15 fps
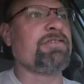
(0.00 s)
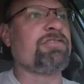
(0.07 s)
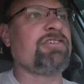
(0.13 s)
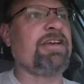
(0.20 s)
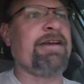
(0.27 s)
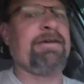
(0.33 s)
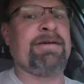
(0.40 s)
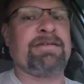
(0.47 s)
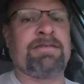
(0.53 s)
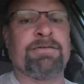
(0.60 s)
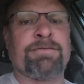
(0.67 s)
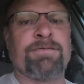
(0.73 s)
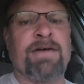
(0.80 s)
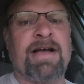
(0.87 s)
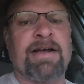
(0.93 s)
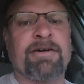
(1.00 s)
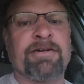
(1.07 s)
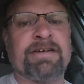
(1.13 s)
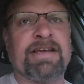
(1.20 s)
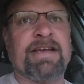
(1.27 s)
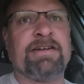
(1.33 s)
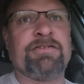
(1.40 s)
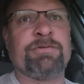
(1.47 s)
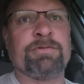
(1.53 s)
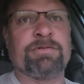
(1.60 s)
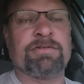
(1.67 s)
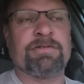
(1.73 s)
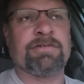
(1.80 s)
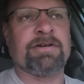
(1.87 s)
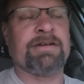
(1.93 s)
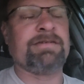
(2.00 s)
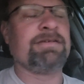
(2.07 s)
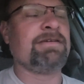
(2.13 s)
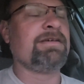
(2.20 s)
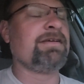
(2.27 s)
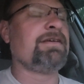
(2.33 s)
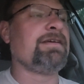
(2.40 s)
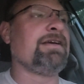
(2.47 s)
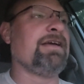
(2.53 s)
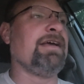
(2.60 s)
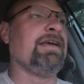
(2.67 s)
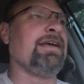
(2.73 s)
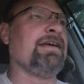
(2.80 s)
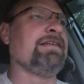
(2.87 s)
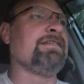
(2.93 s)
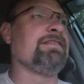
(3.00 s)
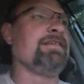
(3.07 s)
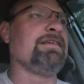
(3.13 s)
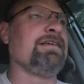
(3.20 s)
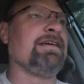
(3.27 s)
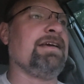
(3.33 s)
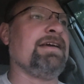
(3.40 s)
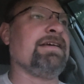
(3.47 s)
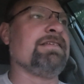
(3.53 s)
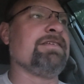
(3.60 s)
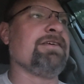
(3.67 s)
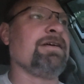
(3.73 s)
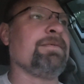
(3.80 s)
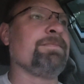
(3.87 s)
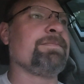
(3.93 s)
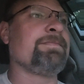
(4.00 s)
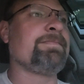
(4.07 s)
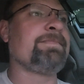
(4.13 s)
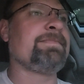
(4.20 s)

chariots of fire and angels, right? And and um,